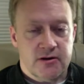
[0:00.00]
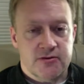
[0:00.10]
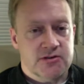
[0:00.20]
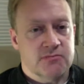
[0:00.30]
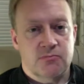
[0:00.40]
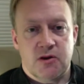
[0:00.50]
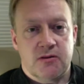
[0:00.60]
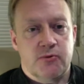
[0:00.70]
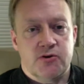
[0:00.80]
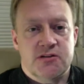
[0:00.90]
Just
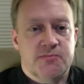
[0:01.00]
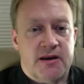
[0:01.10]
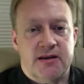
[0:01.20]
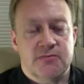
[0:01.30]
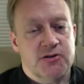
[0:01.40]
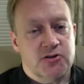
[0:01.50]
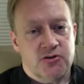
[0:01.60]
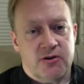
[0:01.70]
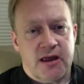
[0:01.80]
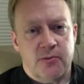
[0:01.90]
participate as much as
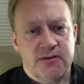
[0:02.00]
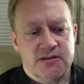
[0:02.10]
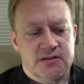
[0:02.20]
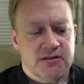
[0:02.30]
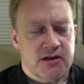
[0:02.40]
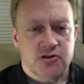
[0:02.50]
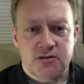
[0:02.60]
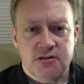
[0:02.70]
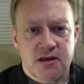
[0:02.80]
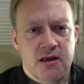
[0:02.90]
you can with these
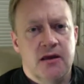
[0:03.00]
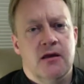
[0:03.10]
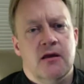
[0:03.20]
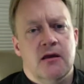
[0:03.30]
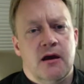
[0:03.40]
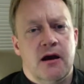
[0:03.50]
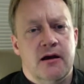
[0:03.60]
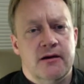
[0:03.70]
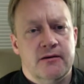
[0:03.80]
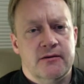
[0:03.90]
discussions.
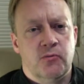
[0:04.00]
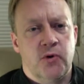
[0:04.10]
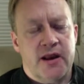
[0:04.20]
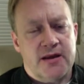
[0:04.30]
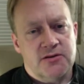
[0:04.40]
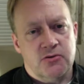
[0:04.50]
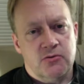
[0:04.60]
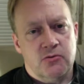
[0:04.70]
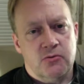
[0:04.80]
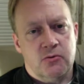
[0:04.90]
What I
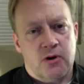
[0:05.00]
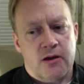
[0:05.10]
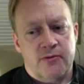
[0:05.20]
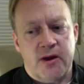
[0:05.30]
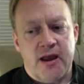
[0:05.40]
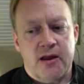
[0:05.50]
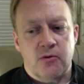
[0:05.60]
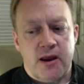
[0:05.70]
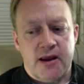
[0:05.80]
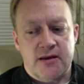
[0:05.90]
do, the way I
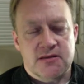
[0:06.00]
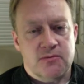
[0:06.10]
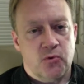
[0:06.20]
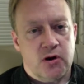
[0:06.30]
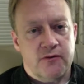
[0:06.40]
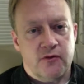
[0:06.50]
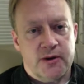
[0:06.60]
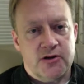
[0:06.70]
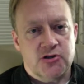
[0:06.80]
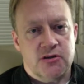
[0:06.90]
grade is the more
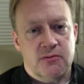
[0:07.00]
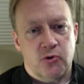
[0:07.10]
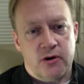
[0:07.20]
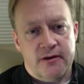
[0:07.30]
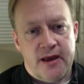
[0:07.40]
information, the more